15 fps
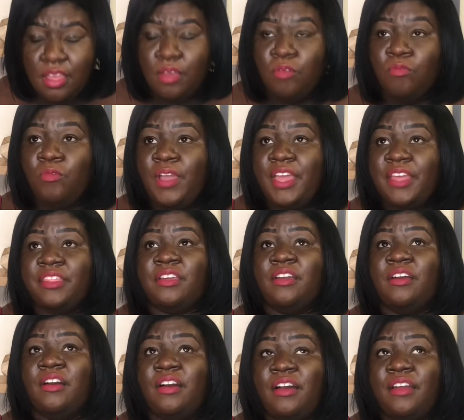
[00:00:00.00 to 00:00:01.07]
With
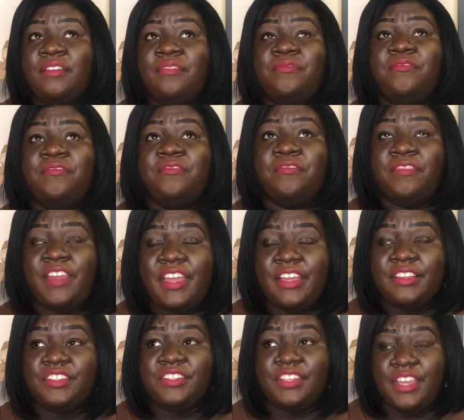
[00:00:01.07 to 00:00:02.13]

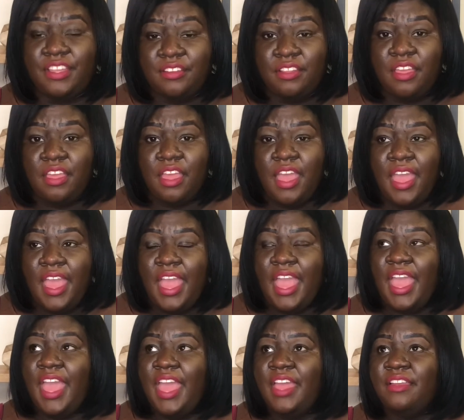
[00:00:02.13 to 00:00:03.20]
conviction.
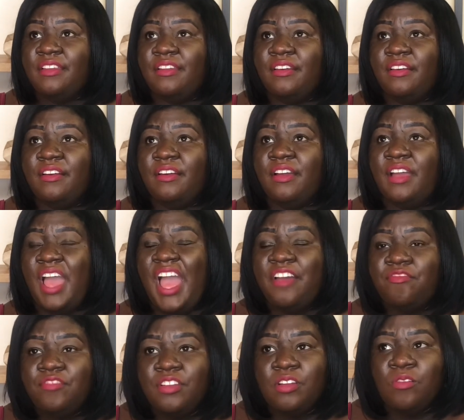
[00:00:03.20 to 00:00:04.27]
And
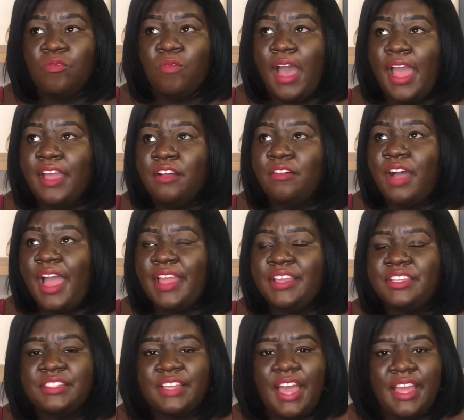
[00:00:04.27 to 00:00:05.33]
after a while, I
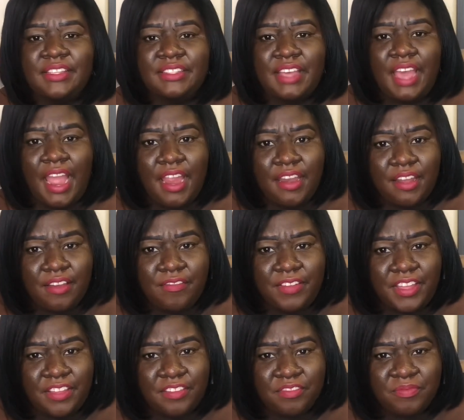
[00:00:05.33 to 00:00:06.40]
just got tired of
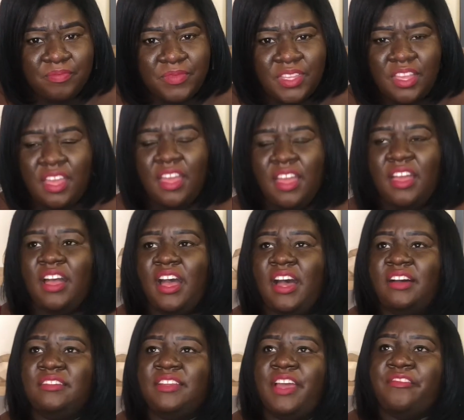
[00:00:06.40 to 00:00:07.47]
it.
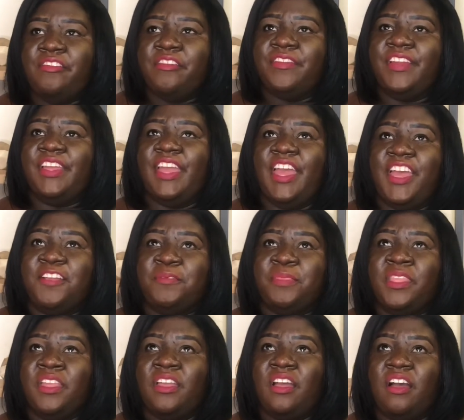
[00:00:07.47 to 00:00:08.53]
I'll never
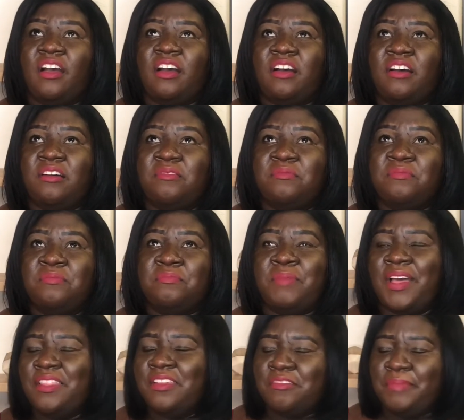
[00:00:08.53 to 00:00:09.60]
forget um,
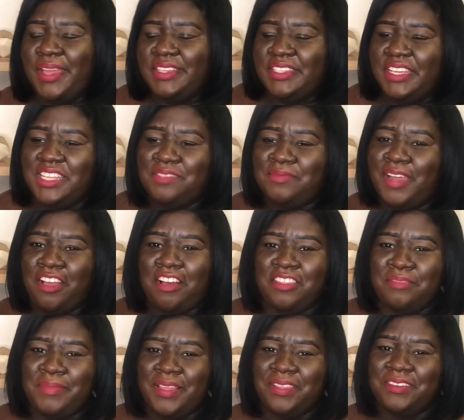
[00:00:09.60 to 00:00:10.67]
my little mentees, but I
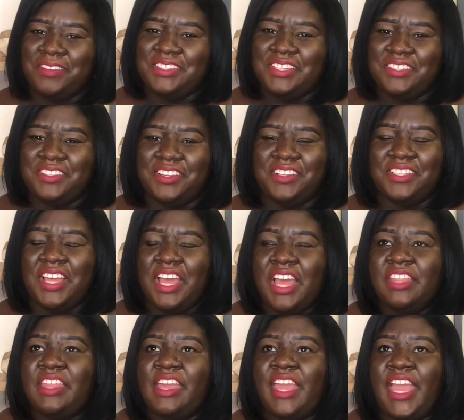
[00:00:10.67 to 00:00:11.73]
call them my little sisters.
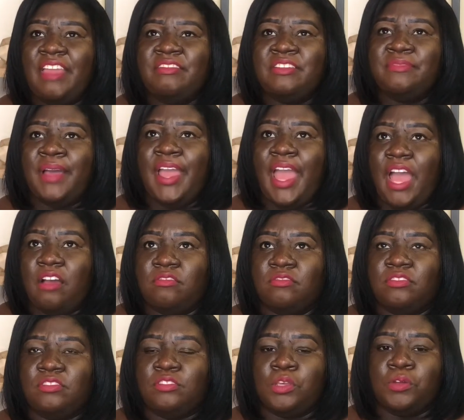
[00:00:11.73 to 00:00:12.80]
They came to my
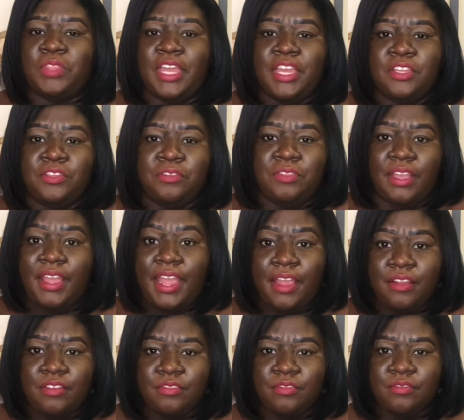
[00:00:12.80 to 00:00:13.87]
house so they could do their
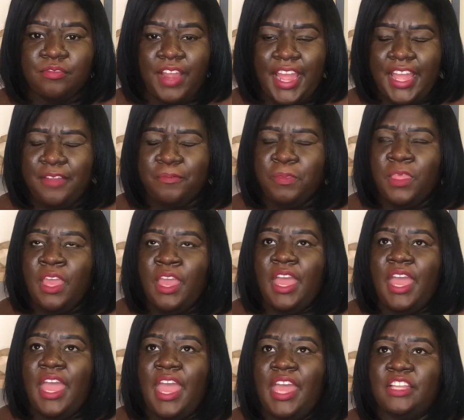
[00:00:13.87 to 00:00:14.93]
hair, right?
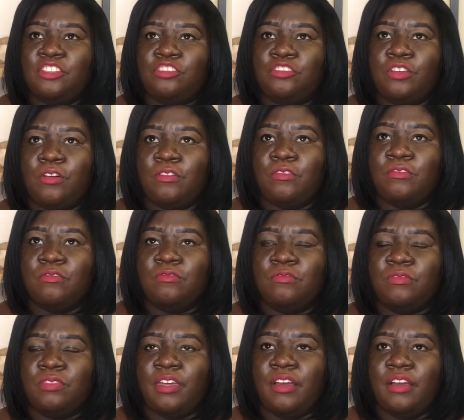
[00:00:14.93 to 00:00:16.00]
And
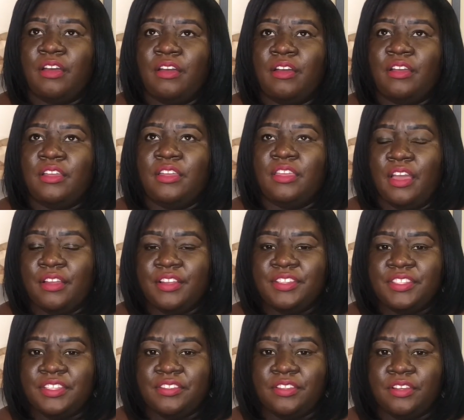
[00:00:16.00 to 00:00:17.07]
so the younger
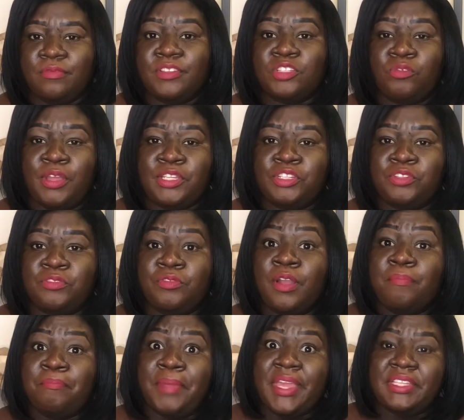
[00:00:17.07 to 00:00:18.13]
sister was going to do
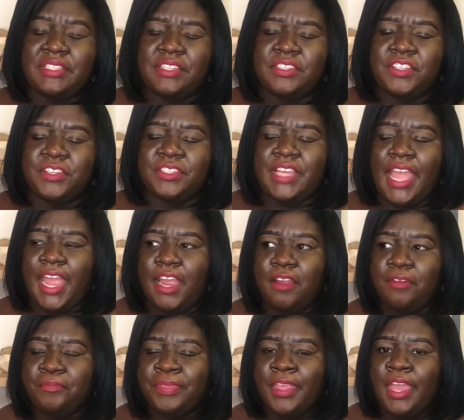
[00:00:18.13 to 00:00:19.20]
her big sister's
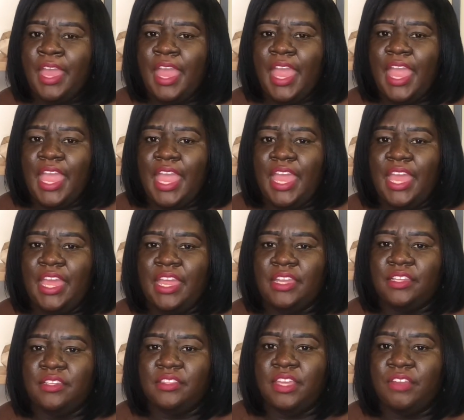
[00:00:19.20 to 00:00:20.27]
hair.
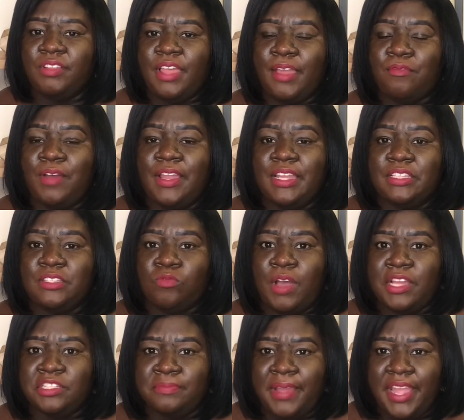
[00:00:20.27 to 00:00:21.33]
And they were like, Well, I need to
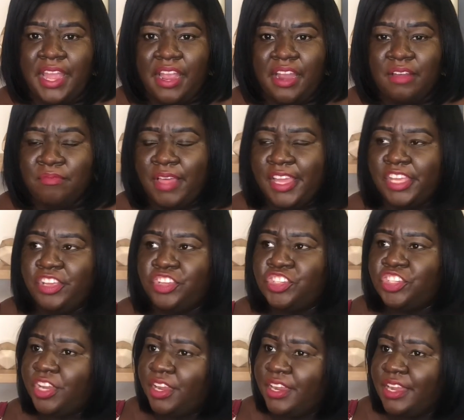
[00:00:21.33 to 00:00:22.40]
wash my hair. And I'm like, You
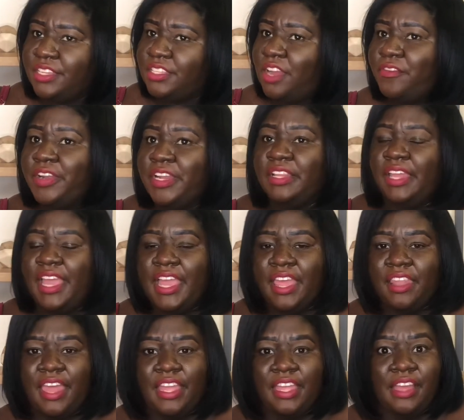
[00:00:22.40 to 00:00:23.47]
sure? It's already
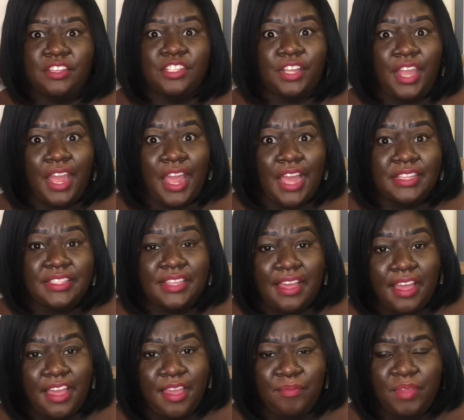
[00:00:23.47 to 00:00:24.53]
late. Like, y'all sure y'all got
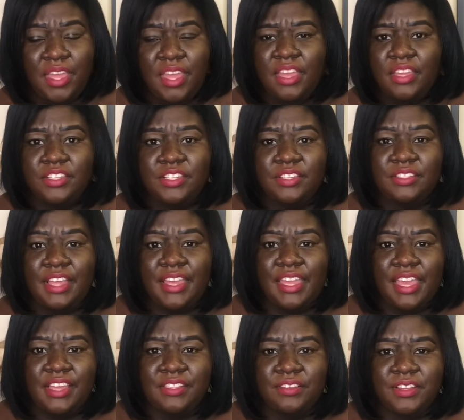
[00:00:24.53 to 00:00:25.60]
time? And she was like,
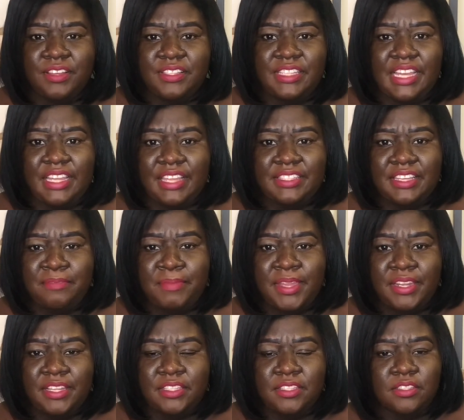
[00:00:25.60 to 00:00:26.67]
Yes, yeah, I ain't gonna take like 10
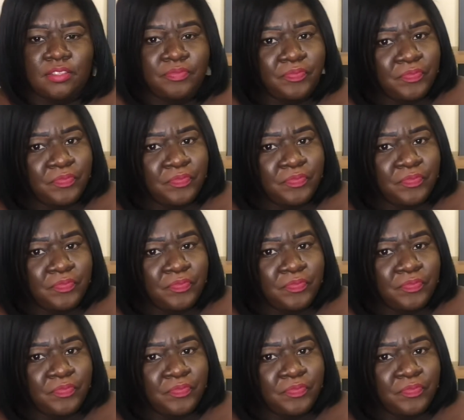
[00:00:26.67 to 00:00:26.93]
minutes.